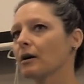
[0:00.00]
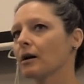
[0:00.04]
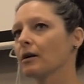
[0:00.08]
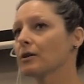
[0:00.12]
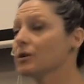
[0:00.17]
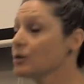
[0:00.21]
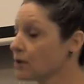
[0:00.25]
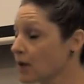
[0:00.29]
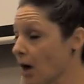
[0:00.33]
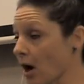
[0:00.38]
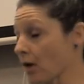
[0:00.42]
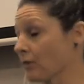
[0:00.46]

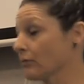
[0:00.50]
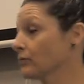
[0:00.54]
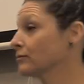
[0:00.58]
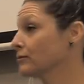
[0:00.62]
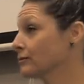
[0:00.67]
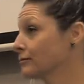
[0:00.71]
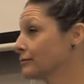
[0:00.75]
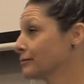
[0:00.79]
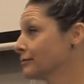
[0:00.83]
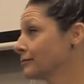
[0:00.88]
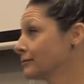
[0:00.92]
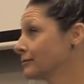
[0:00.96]
you don't.
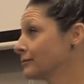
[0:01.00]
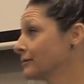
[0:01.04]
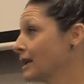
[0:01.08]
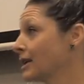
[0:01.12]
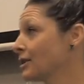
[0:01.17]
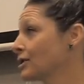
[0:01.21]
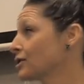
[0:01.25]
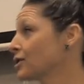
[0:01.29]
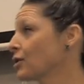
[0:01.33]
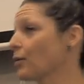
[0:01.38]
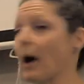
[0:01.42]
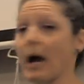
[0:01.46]

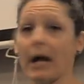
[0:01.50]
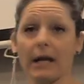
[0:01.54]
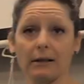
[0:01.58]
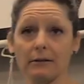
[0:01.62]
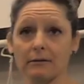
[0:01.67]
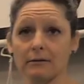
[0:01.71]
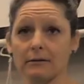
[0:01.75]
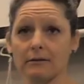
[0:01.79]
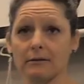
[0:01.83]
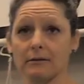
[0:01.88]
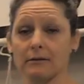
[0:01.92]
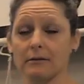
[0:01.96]
Neither do I.
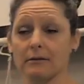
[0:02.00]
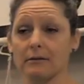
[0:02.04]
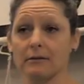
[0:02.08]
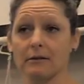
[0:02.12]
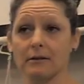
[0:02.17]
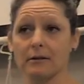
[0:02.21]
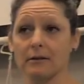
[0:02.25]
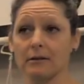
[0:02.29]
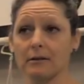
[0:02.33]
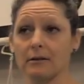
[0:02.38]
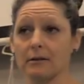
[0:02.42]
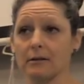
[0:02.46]

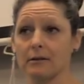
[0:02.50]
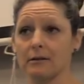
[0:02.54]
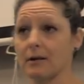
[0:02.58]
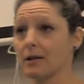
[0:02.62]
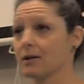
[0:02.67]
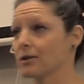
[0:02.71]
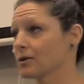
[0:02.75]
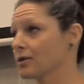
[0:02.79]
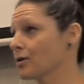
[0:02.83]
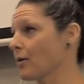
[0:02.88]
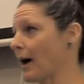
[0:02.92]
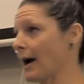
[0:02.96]

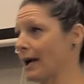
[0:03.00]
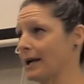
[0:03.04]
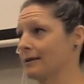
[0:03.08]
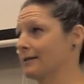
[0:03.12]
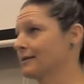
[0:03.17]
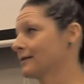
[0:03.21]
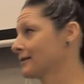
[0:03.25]
Neither do I.